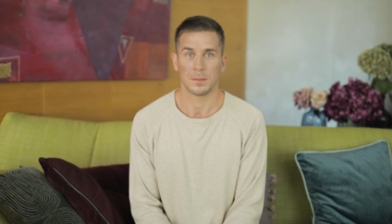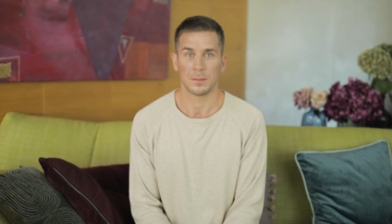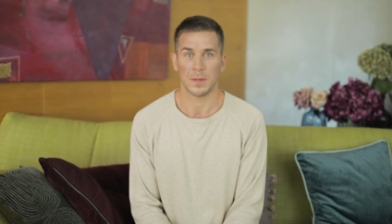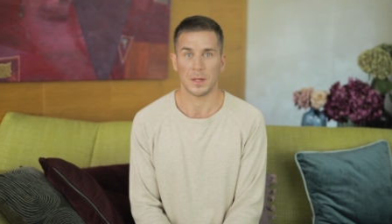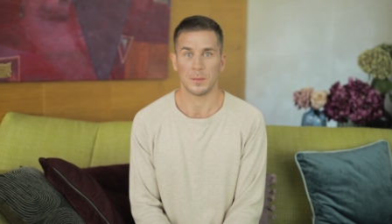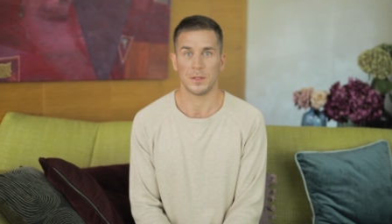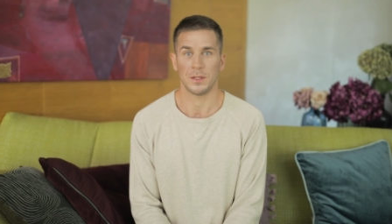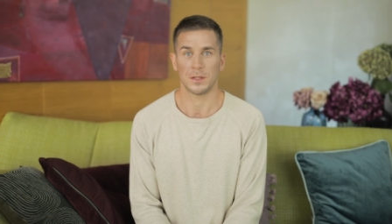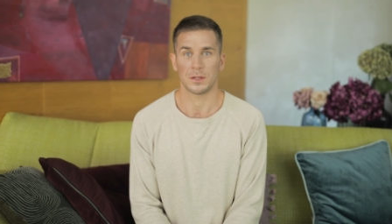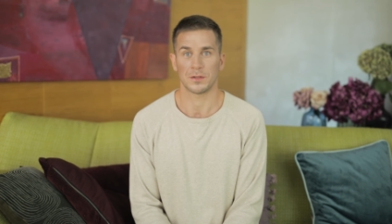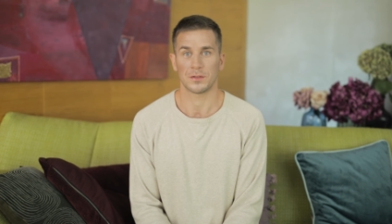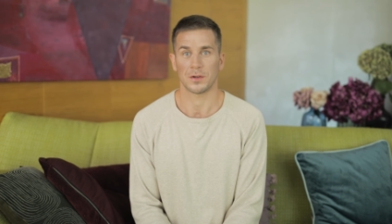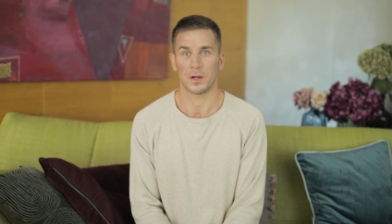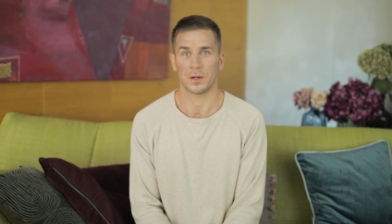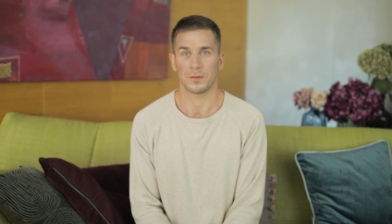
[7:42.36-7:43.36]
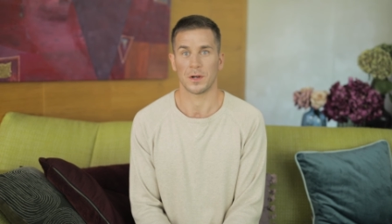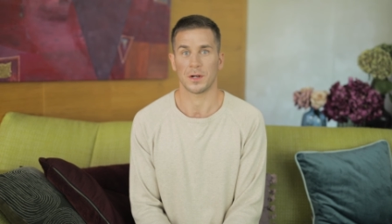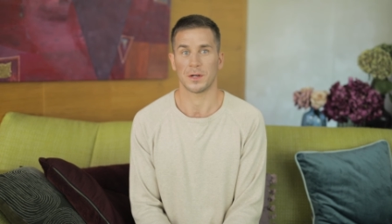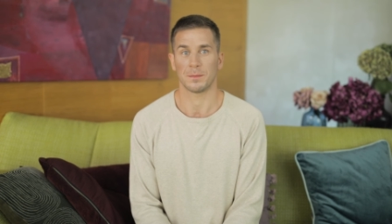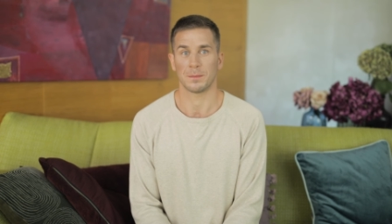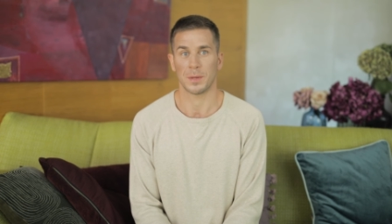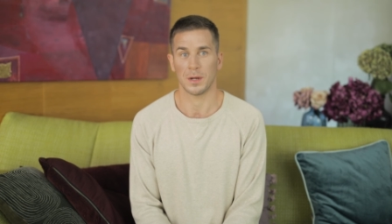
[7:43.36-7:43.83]
Maybe you can try
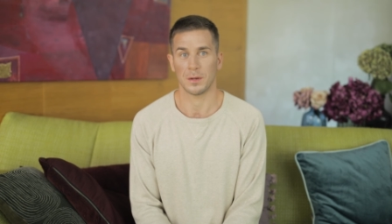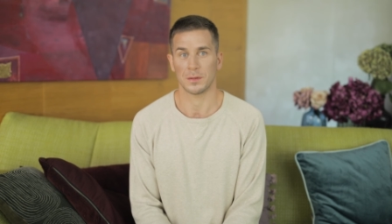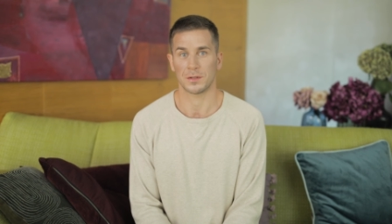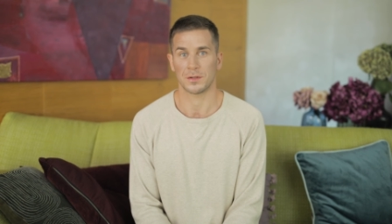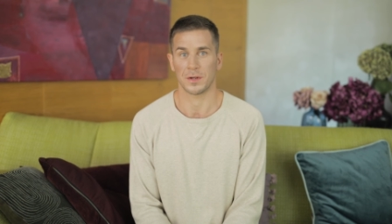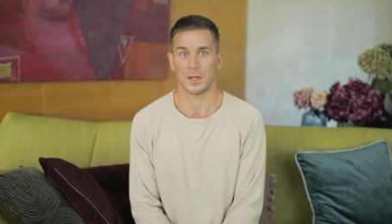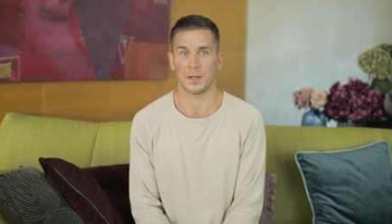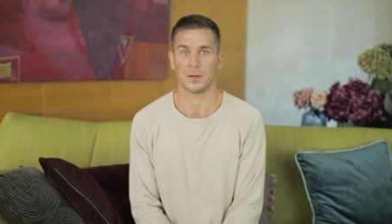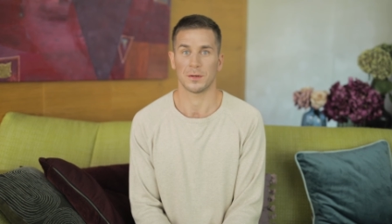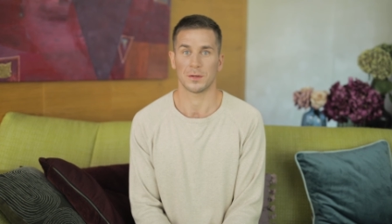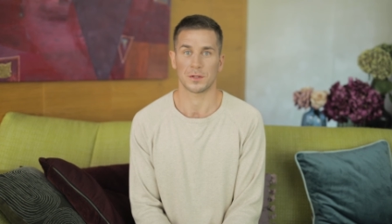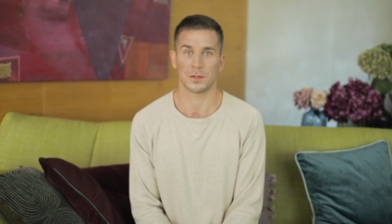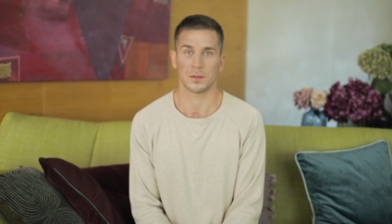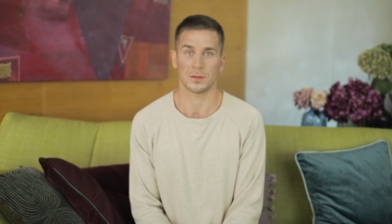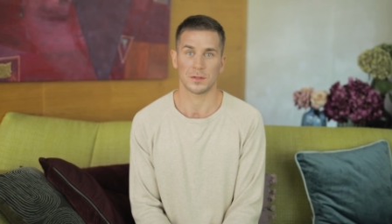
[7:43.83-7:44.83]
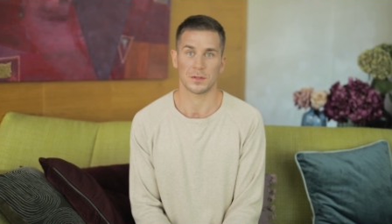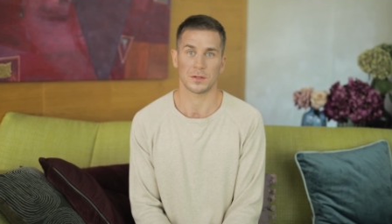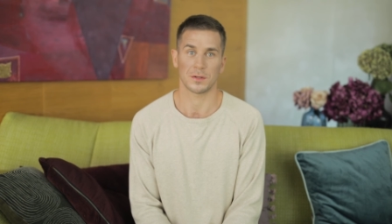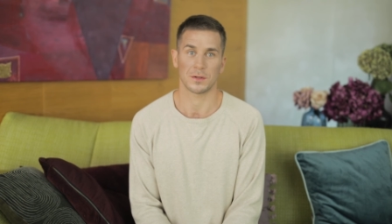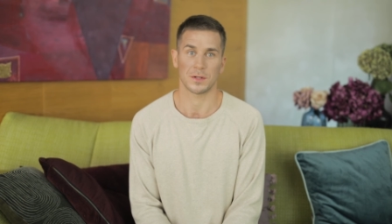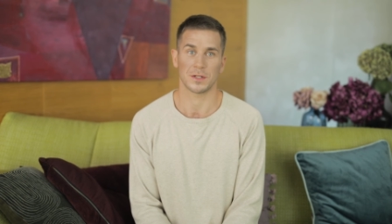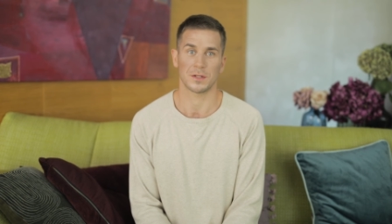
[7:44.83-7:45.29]
writing poetry or short
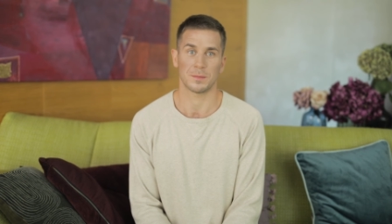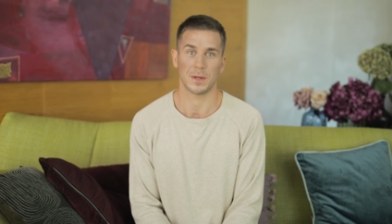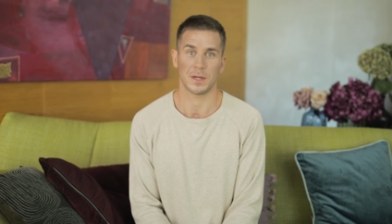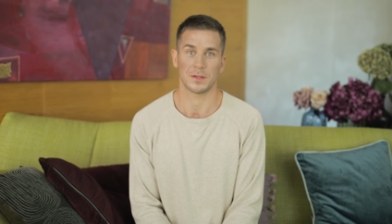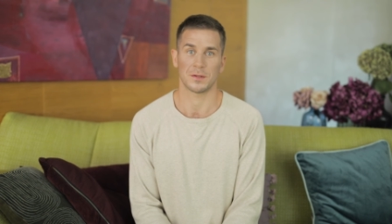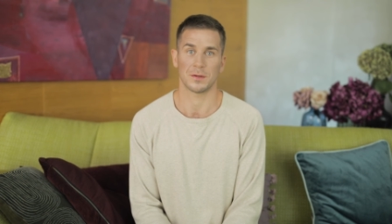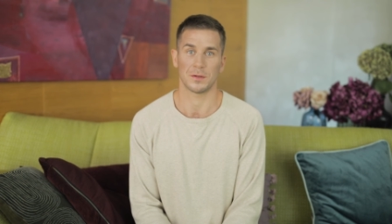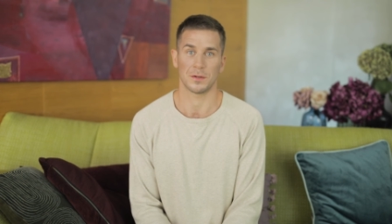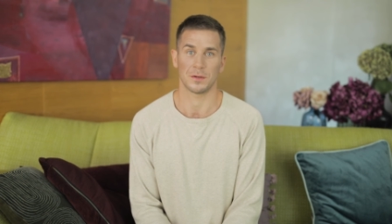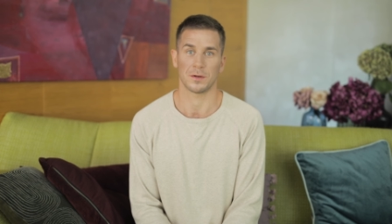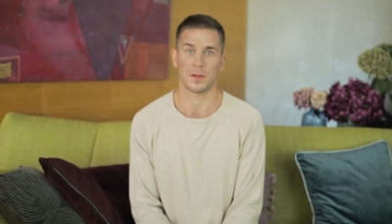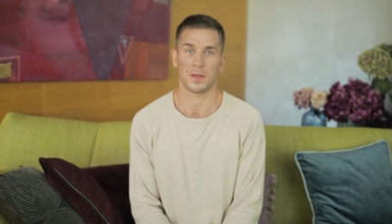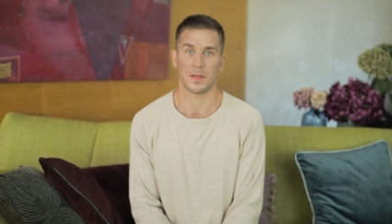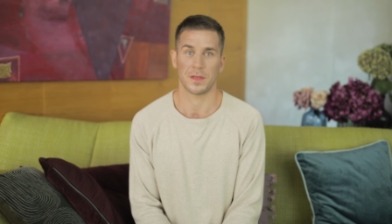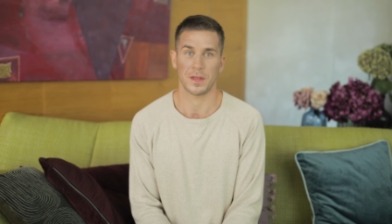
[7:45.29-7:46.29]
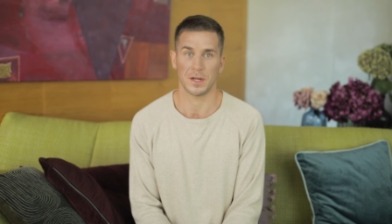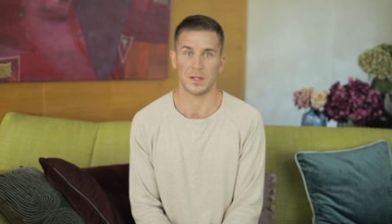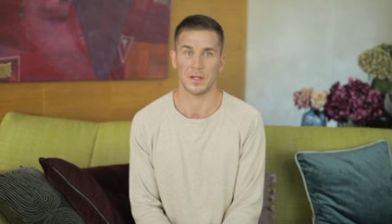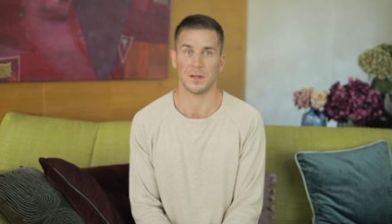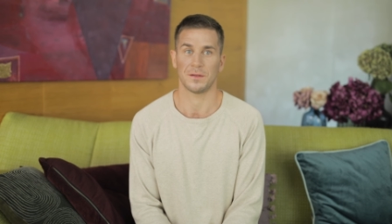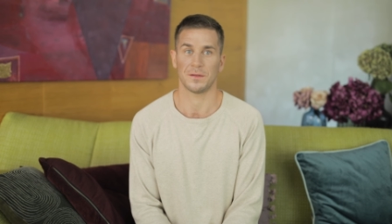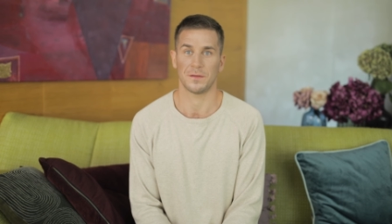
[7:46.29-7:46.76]
stories based on your
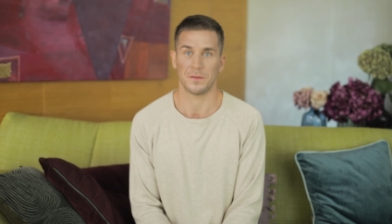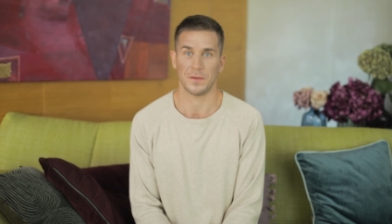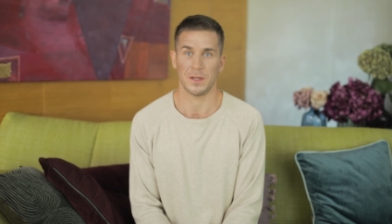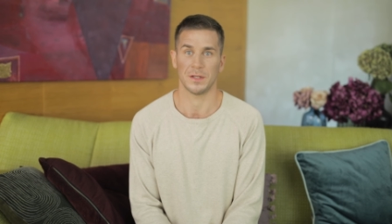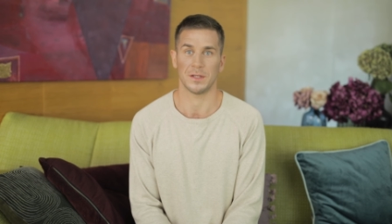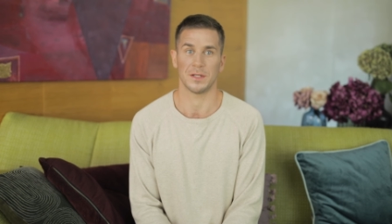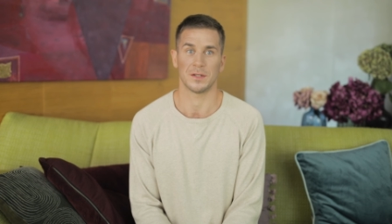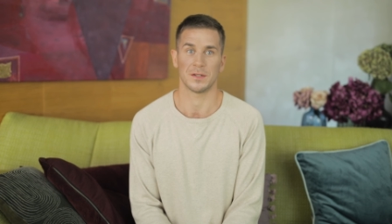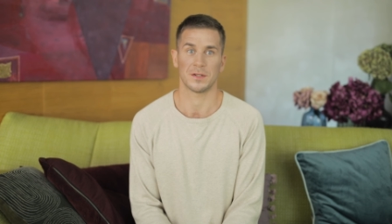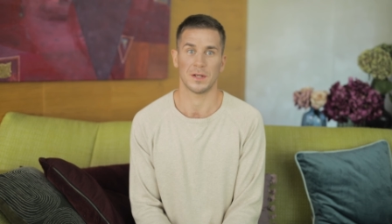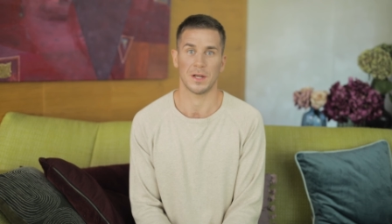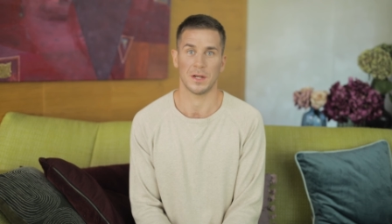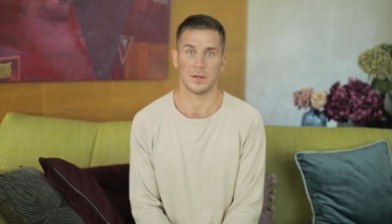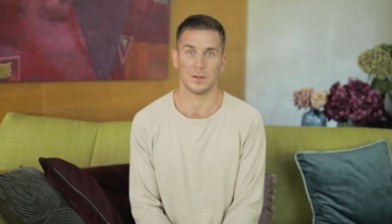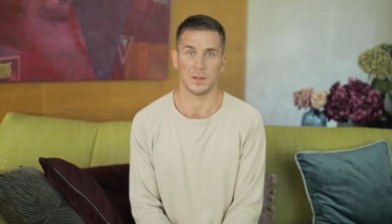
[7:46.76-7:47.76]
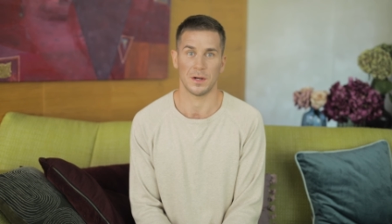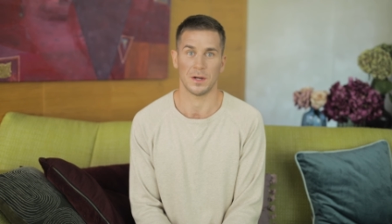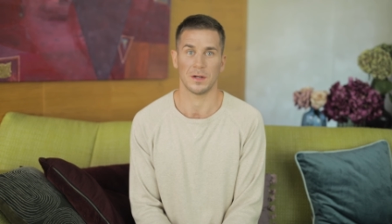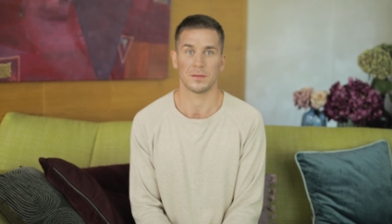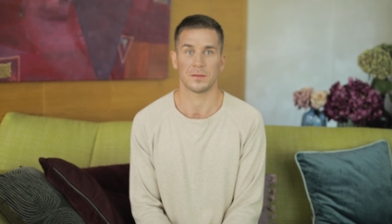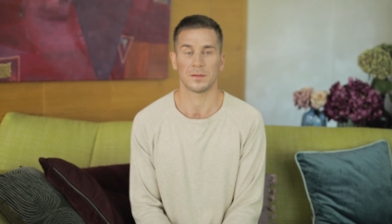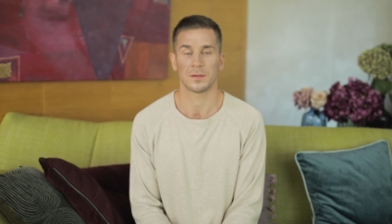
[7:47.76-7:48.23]
authentic feelings and
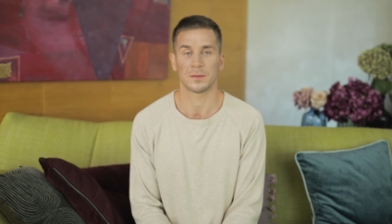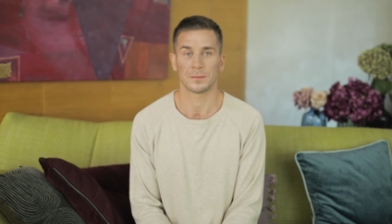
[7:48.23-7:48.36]
life.